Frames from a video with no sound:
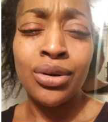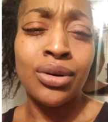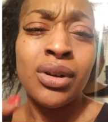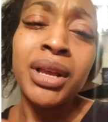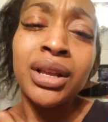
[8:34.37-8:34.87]

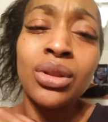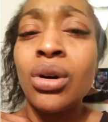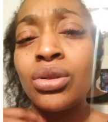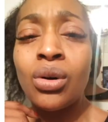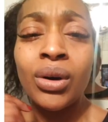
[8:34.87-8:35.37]
oh, me
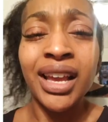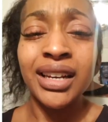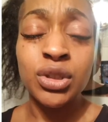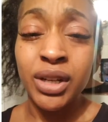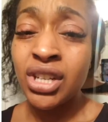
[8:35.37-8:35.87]
no
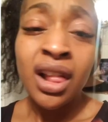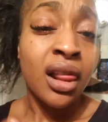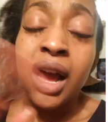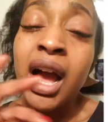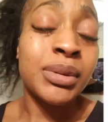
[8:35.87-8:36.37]
English, which
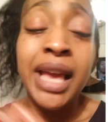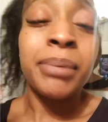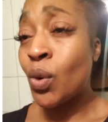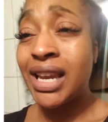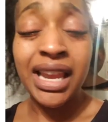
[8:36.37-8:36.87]
I was getting
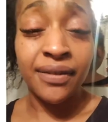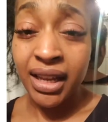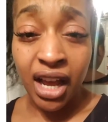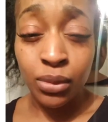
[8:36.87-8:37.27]
so livid.